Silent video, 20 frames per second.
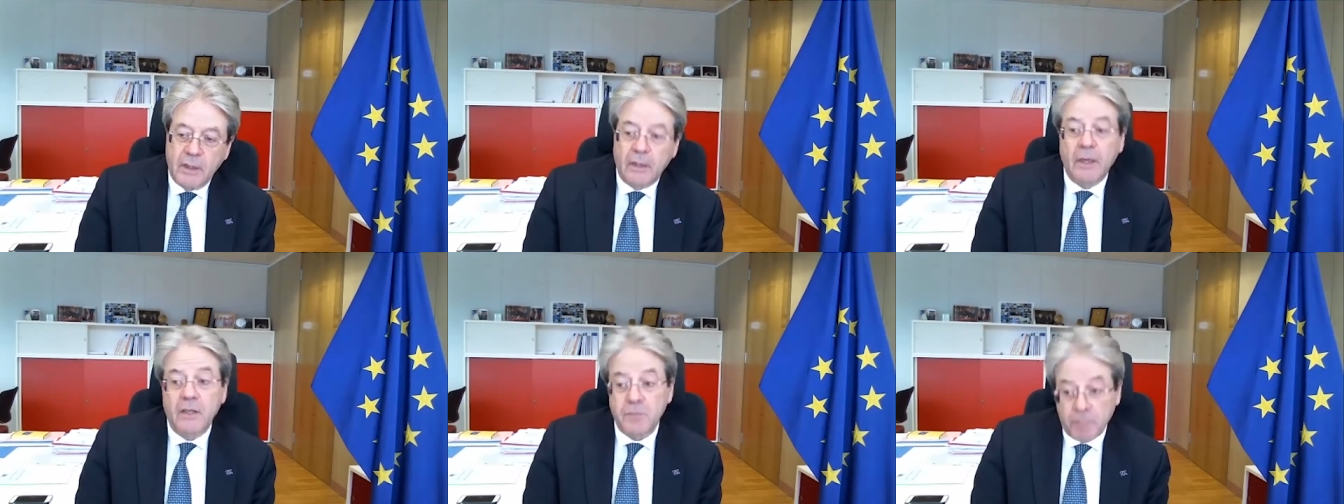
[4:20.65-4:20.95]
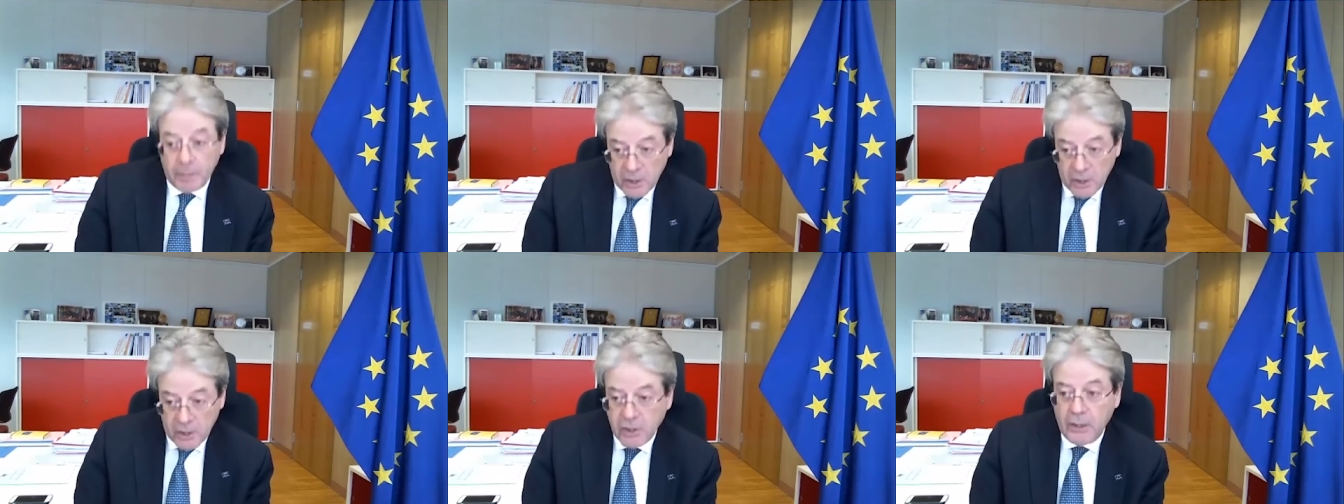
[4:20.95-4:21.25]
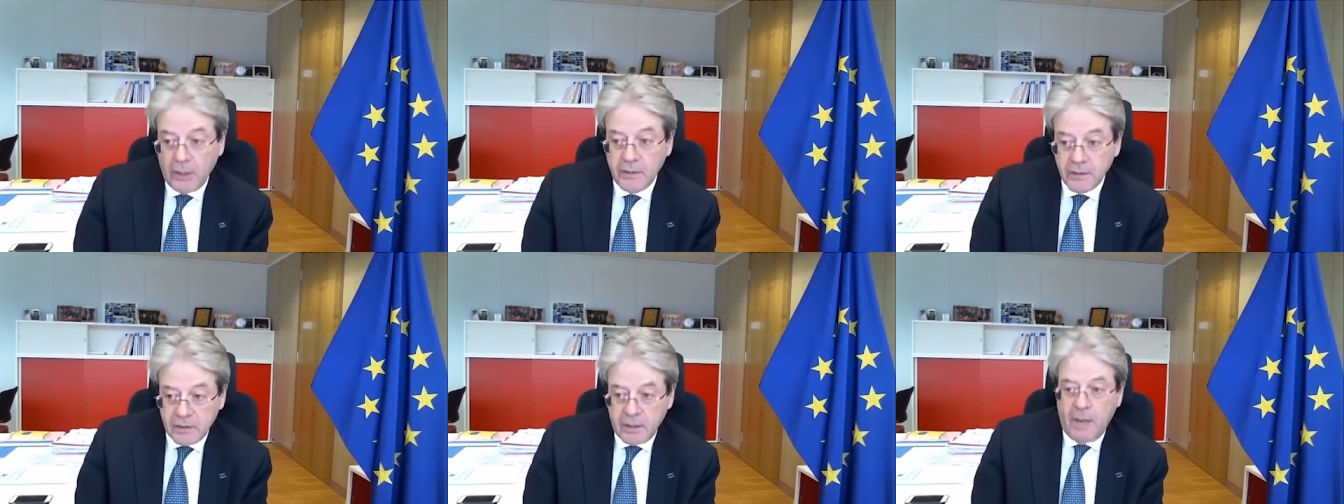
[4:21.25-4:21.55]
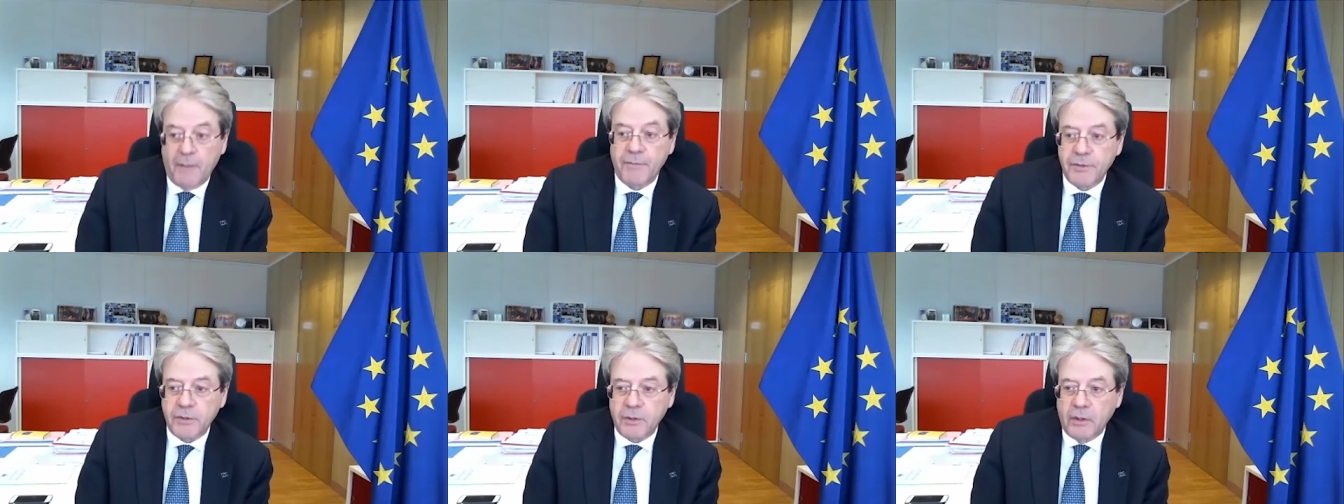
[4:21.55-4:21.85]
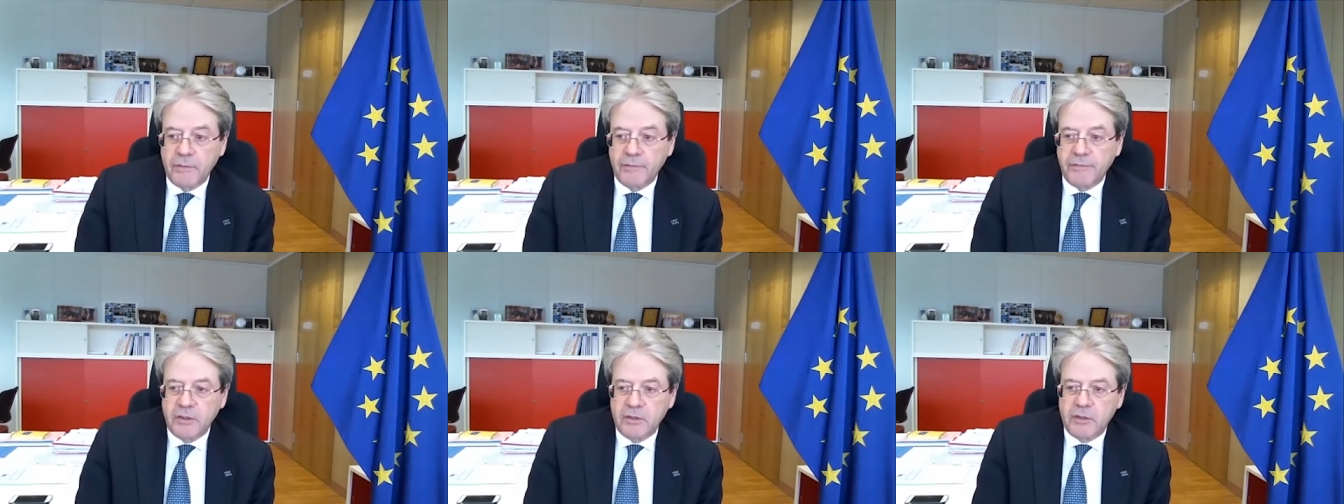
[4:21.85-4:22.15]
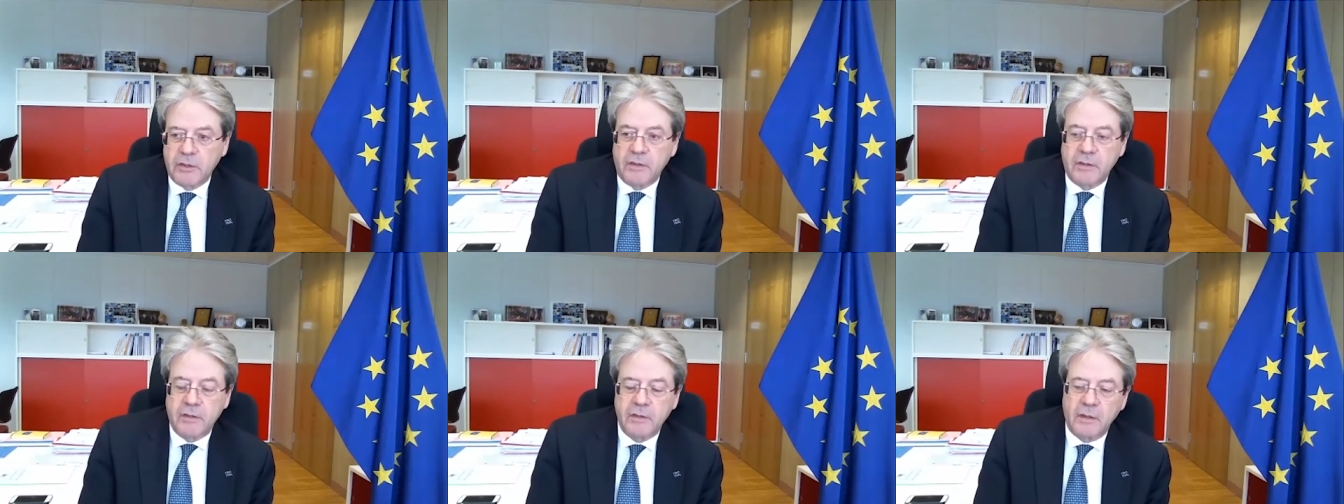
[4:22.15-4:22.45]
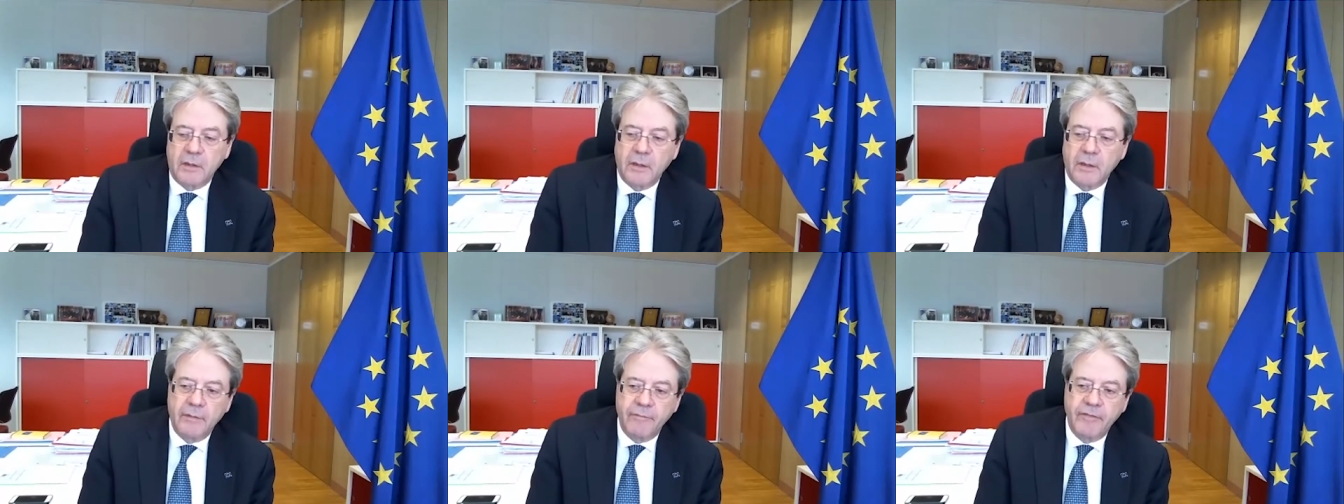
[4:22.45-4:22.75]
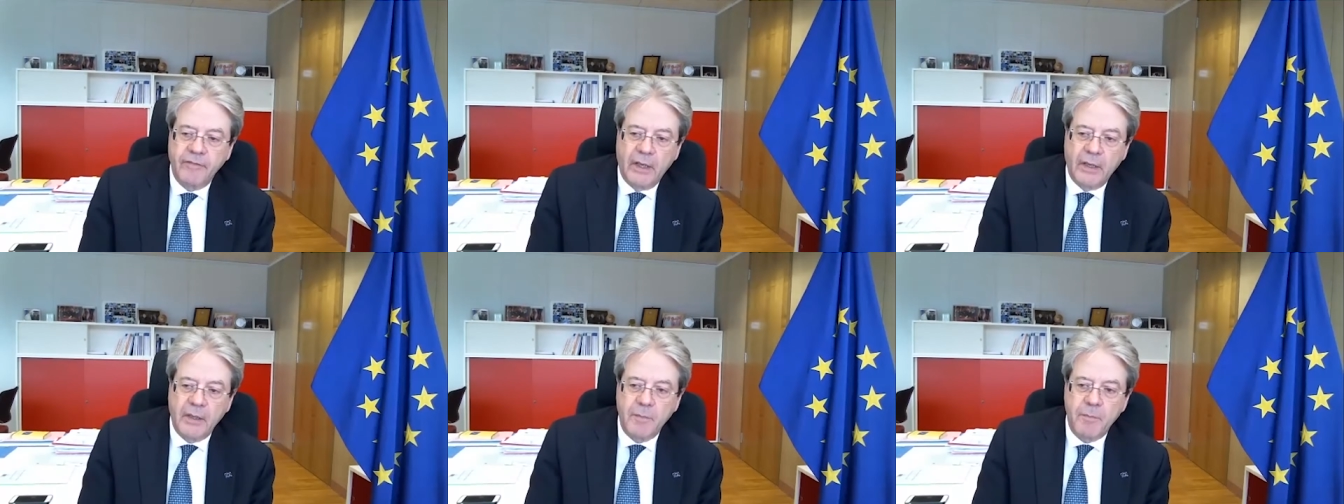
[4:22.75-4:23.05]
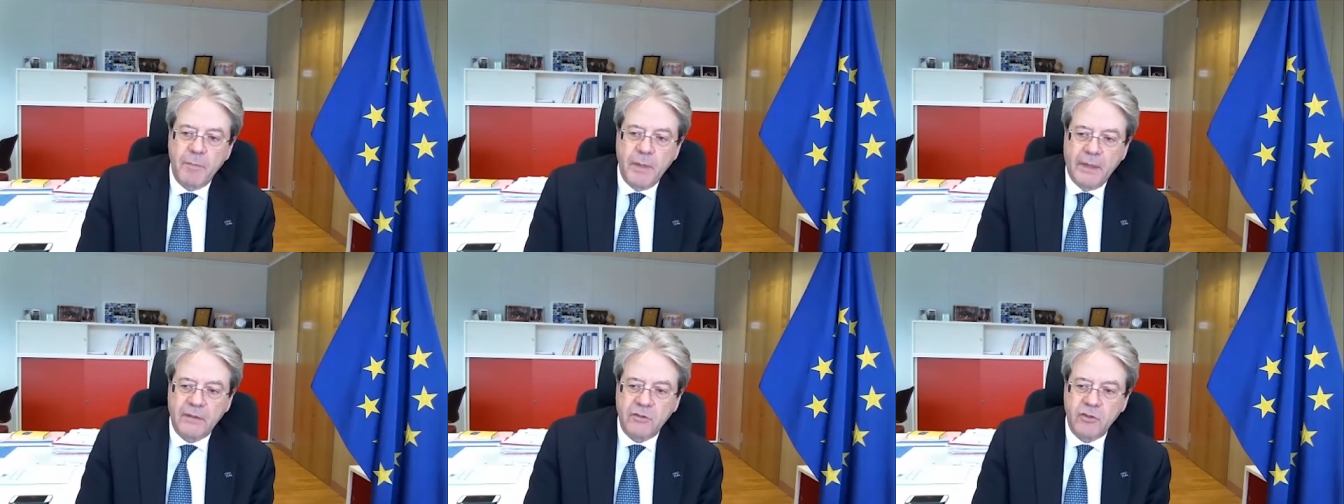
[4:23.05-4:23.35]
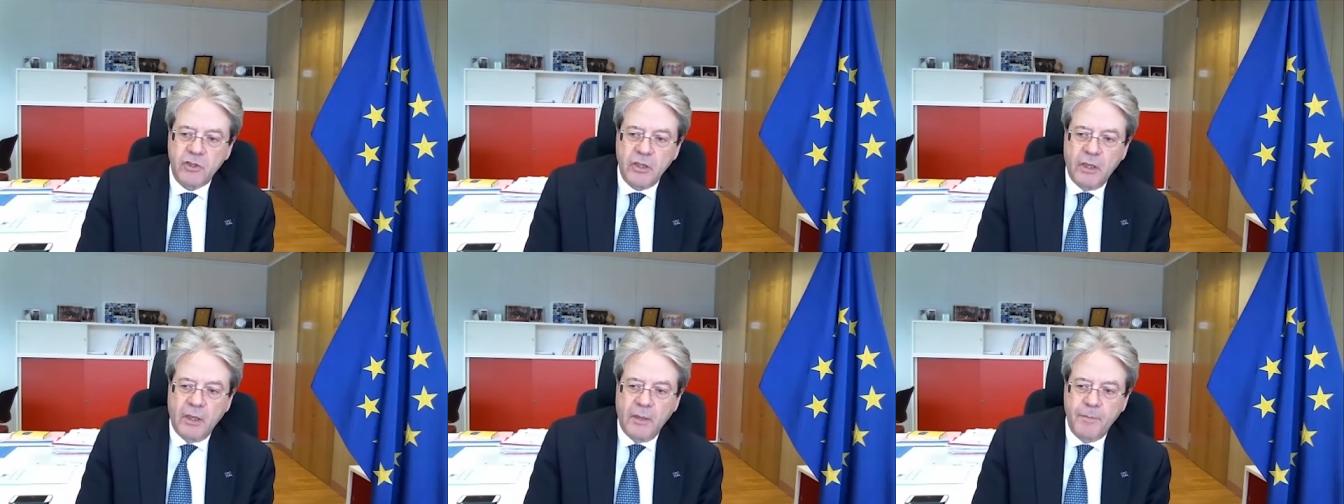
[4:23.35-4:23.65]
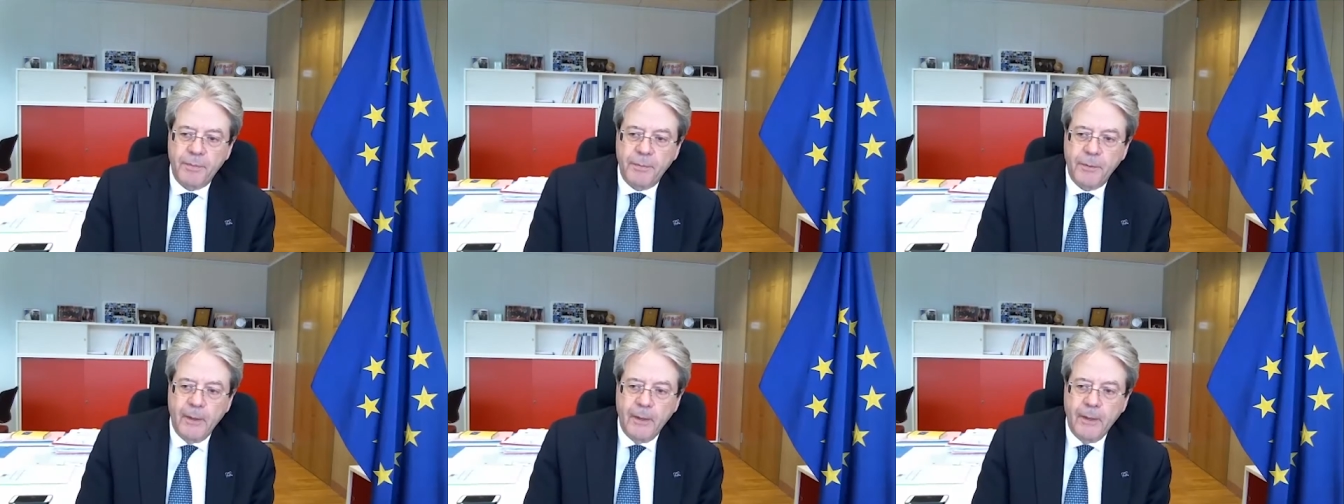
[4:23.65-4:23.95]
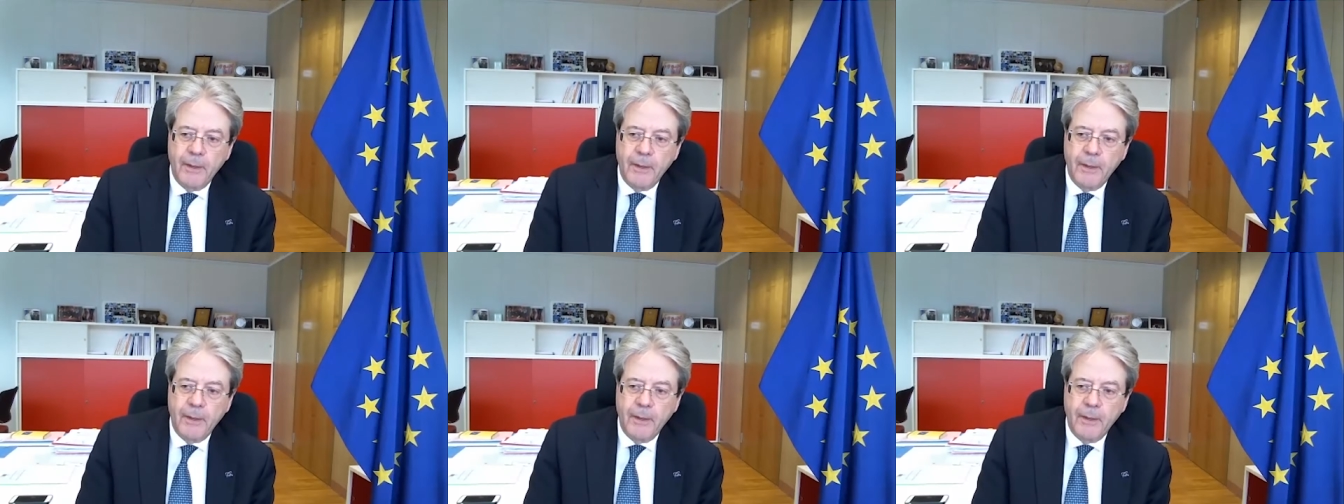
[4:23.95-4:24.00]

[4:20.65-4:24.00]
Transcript: and especially some services, in very bad shape,